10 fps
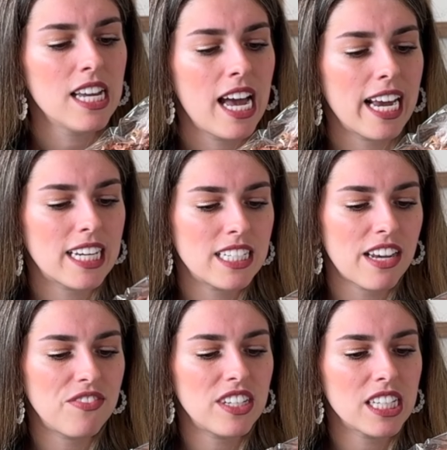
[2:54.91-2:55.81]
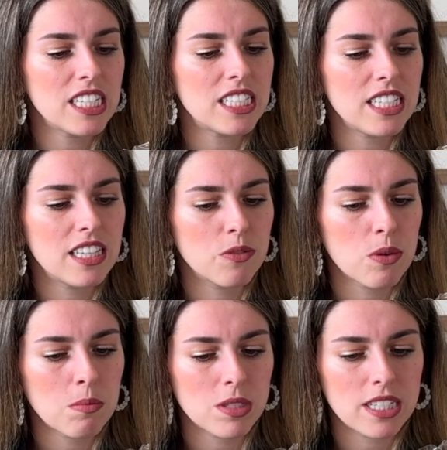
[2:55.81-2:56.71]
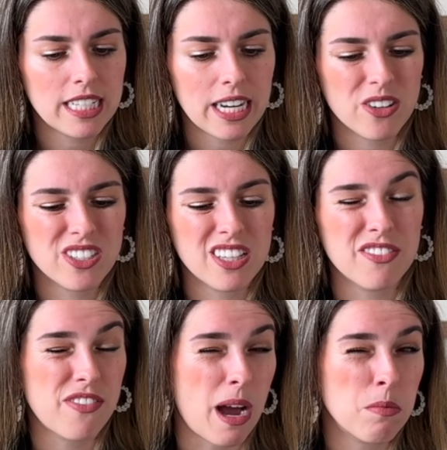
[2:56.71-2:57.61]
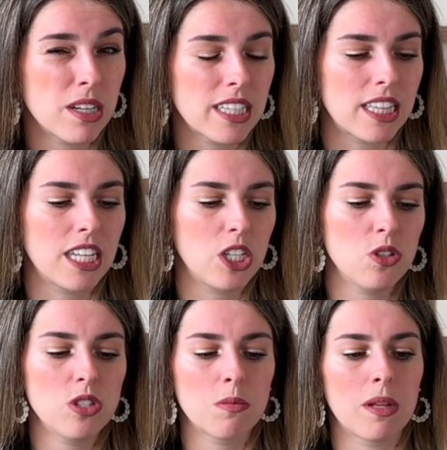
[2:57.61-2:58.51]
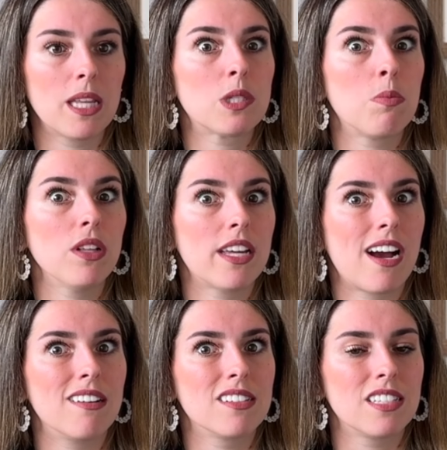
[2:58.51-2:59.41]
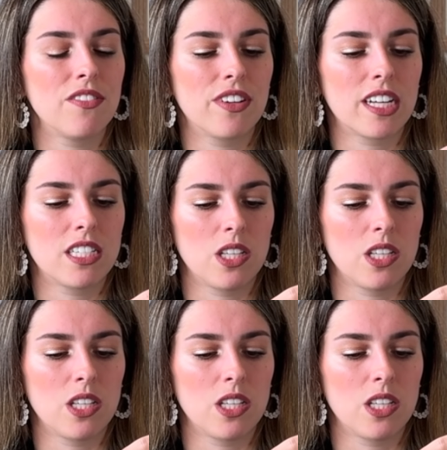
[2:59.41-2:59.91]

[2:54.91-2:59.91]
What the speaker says: I can definitely see the rips and tears in the fabric that they used, but let's pull it out and see if it gets a